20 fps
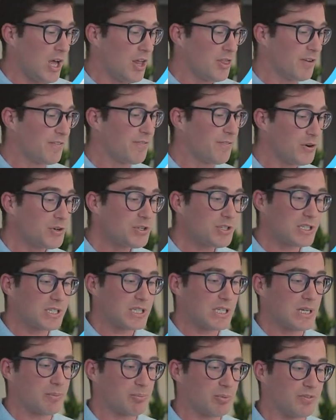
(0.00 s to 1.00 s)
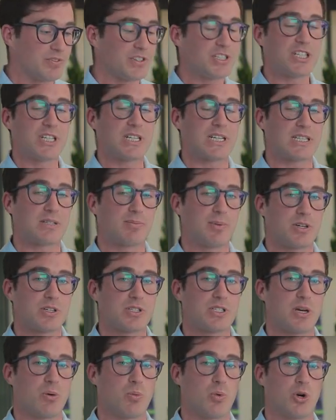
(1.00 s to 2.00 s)
The first provisioning
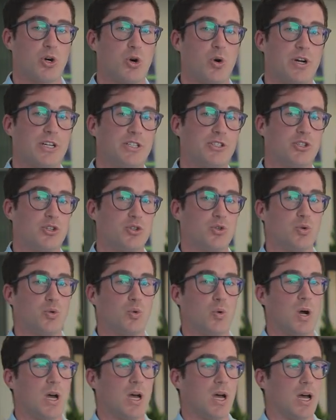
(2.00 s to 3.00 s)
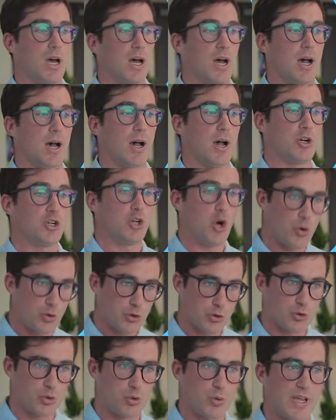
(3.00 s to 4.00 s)
experience that we're going to go
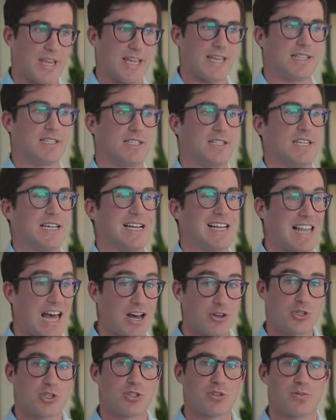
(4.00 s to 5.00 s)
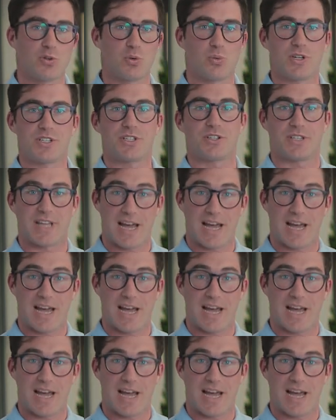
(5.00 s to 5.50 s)
through is the Cloud Server Wizard.